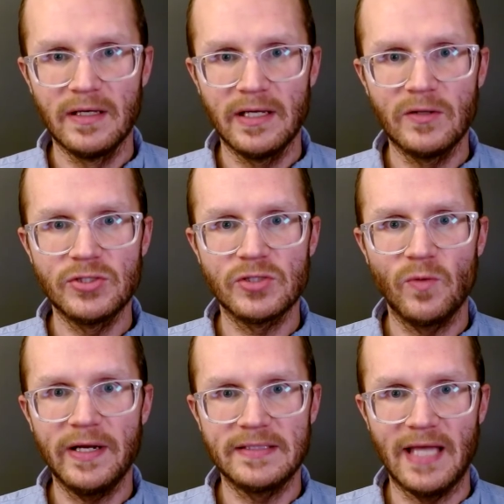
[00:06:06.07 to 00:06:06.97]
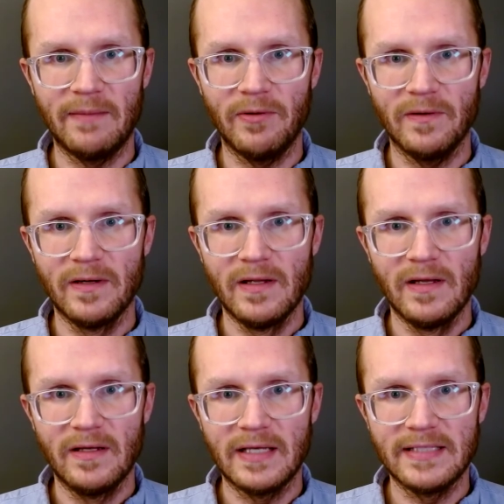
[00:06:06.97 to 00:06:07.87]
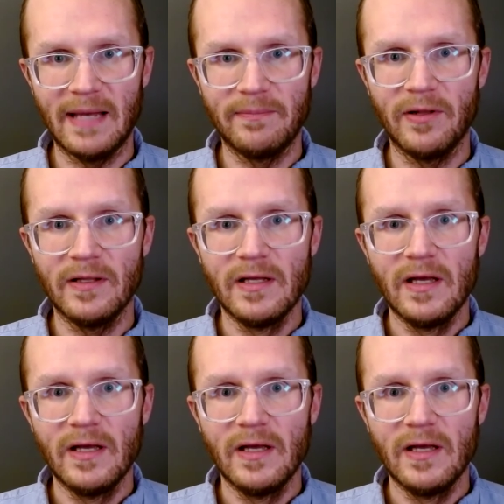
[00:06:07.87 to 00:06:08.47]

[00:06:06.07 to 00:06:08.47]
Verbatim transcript: Here's just one example example.